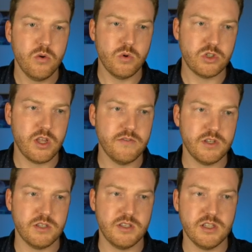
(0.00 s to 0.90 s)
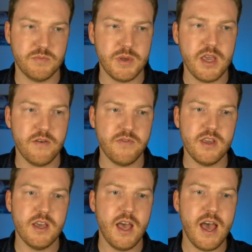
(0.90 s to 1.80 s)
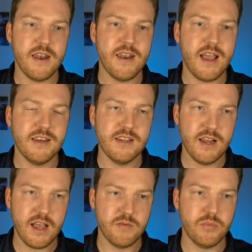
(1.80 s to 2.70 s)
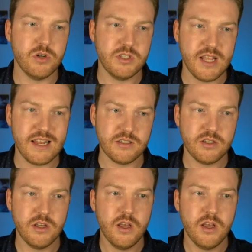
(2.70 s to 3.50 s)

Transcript: which gives us this PFE at 99%.